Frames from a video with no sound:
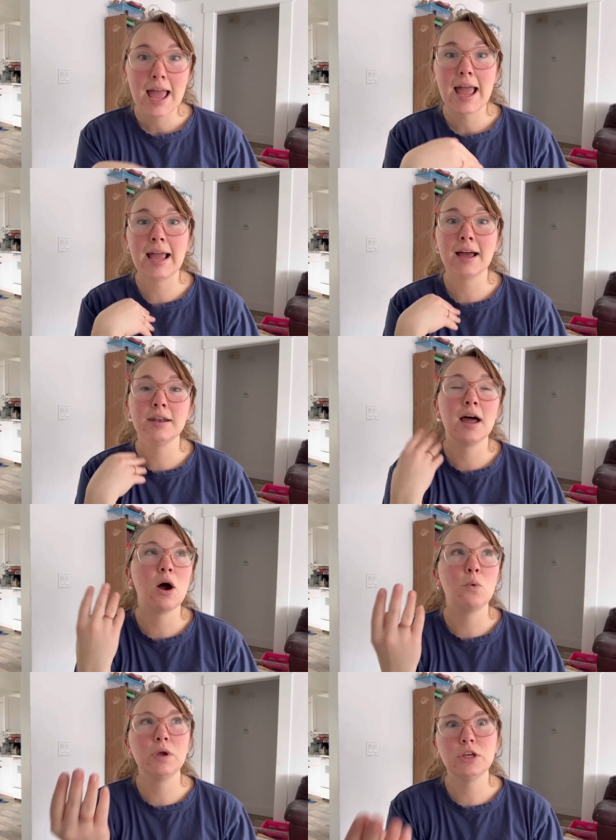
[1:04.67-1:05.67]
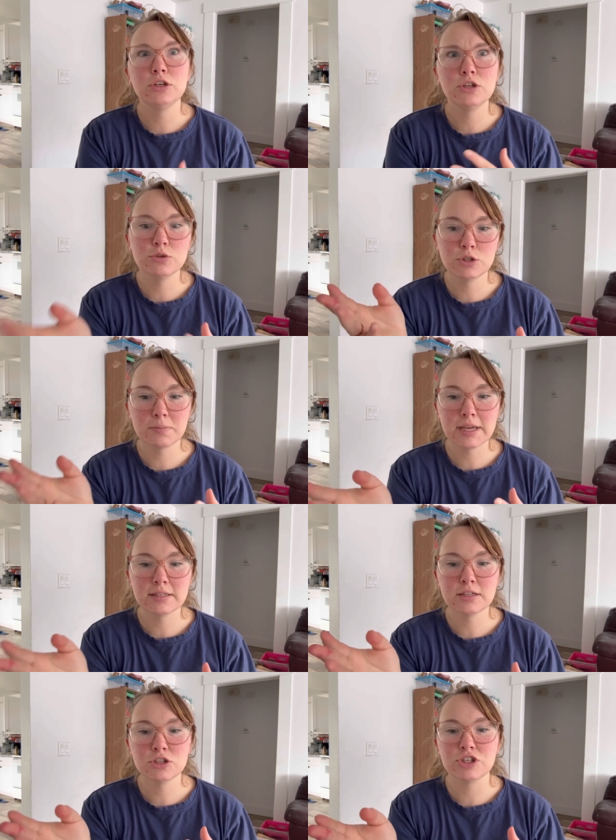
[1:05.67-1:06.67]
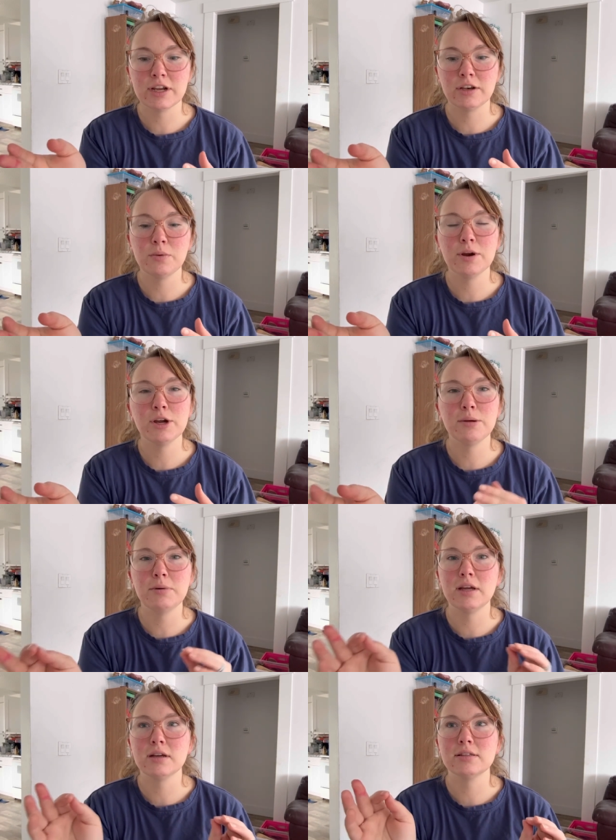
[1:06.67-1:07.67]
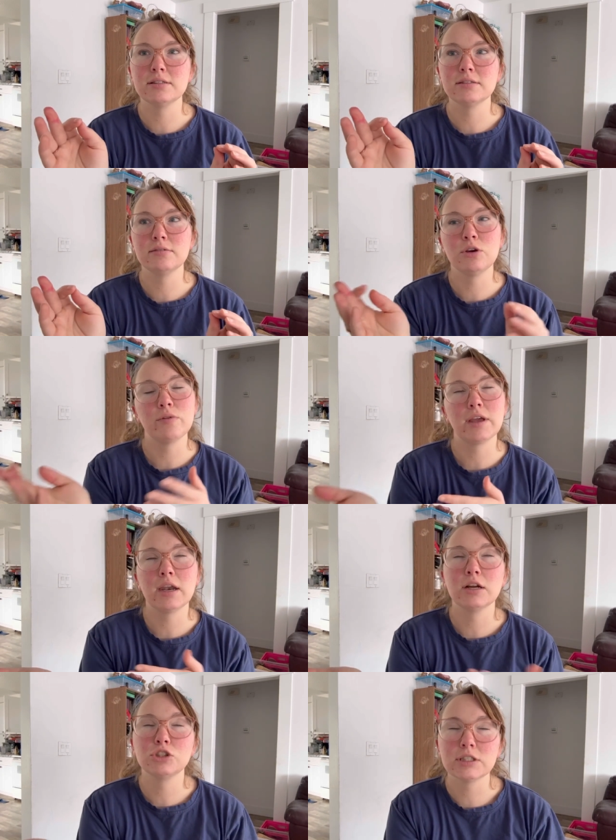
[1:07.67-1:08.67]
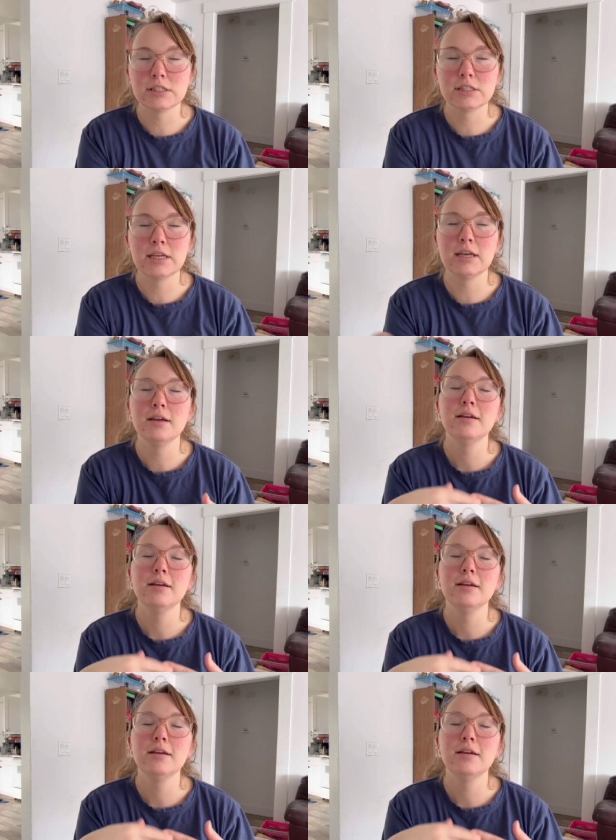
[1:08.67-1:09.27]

and we do space in January because, you know, they can actually see